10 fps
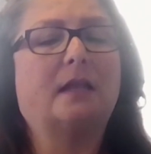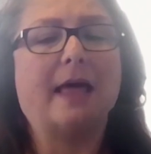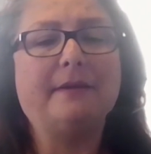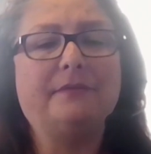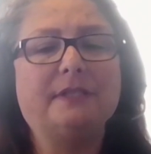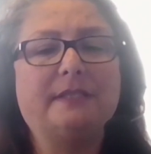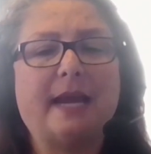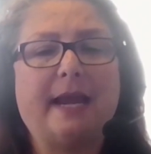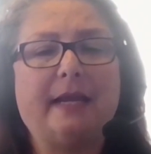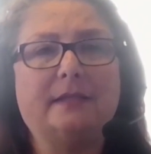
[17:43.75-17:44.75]
a lot of
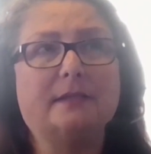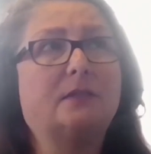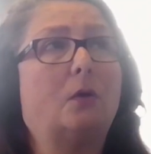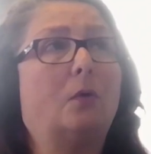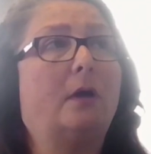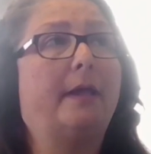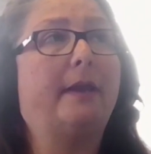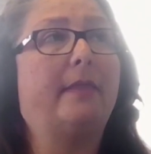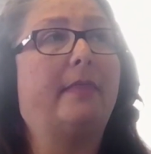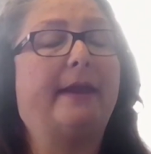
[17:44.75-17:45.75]
states
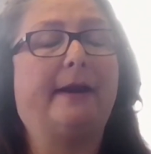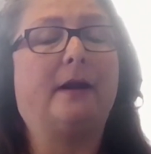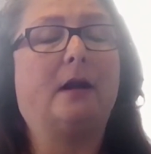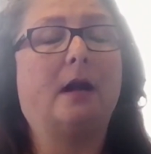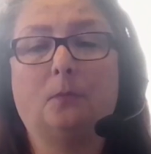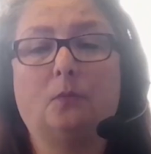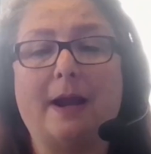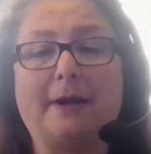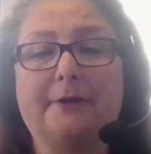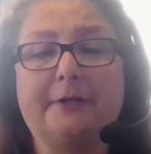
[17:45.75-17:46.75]
on their
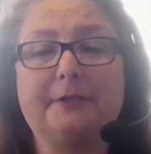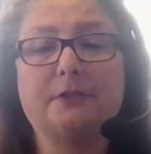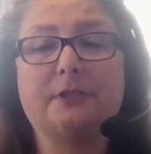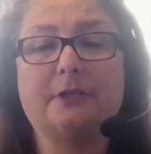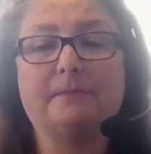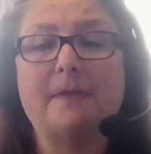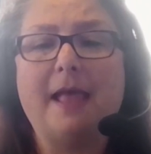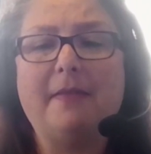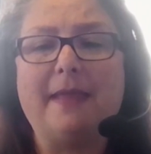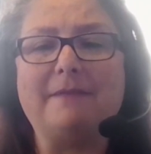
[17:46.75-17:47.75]
records,
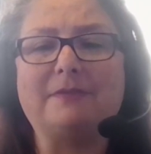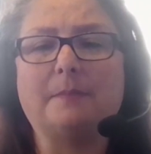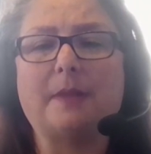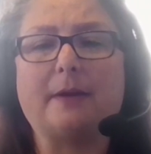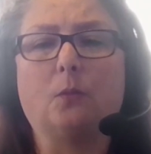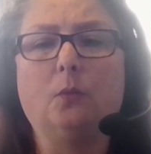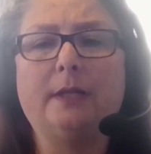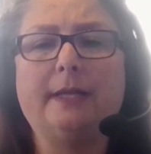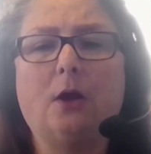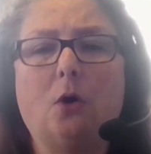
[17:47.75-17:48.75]
they have some like
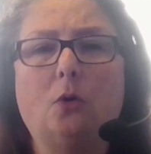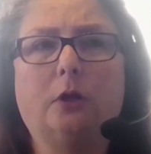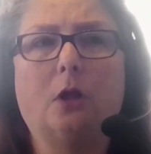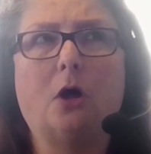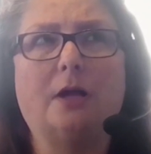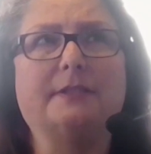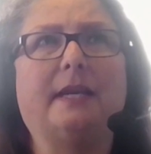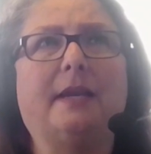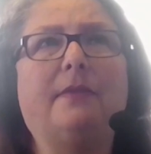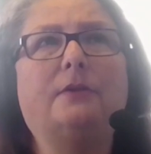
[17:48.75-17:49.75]
really old laws. And
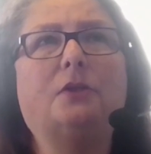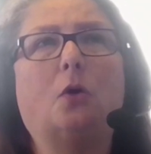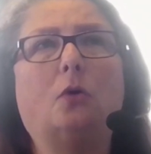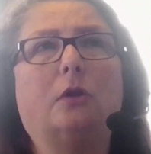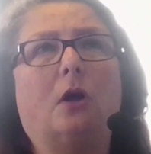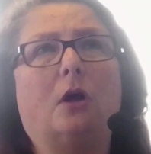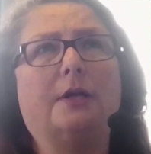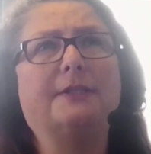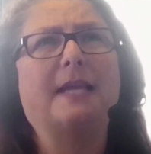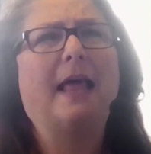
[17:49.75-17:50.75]
in those old
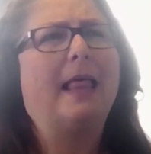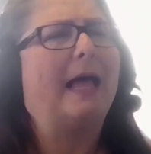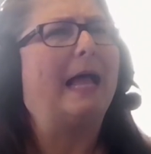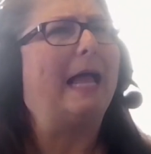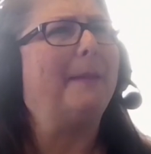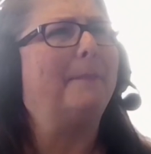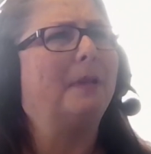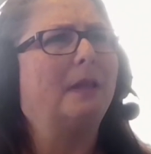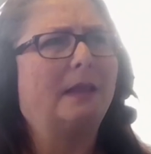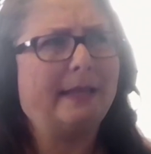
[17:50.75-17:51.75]
laws, I
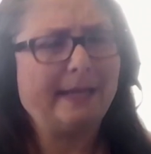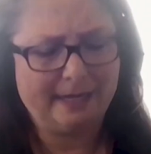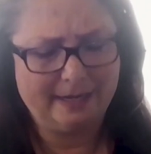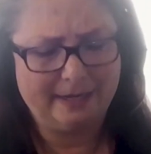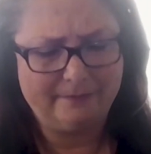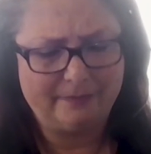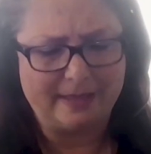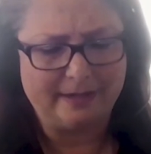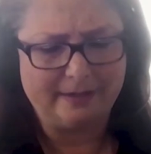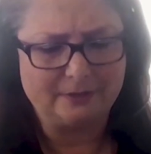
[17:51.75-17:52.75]
believe
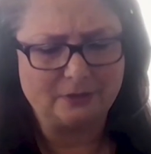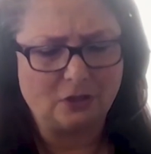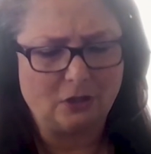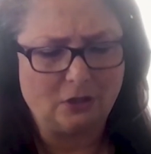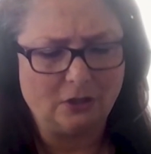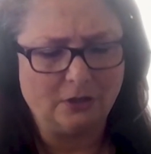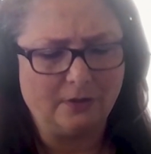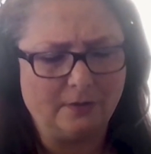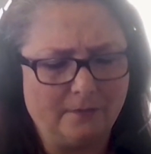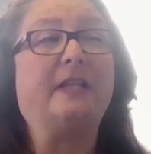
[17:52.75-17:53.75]
that it is called
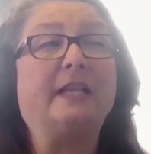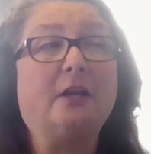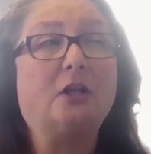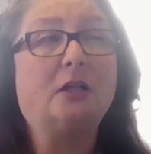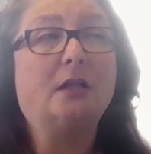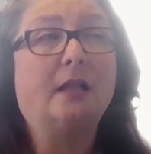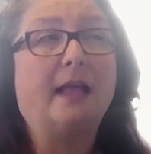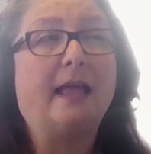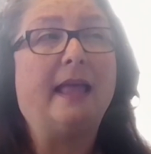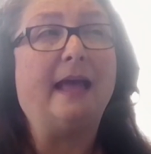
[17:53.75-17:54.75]
filial,
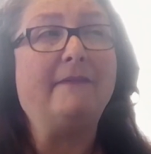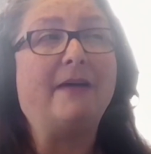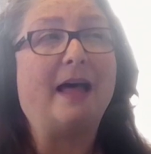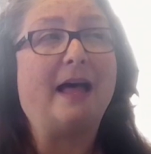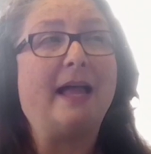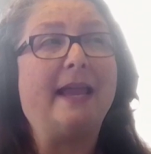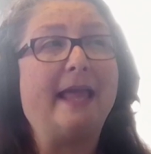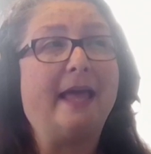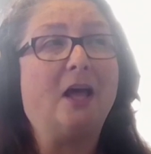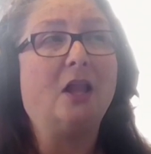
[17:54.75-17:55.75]

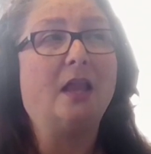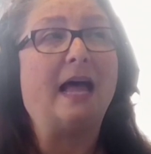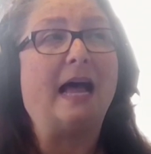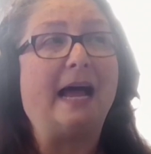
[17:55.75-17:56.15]
FILIAL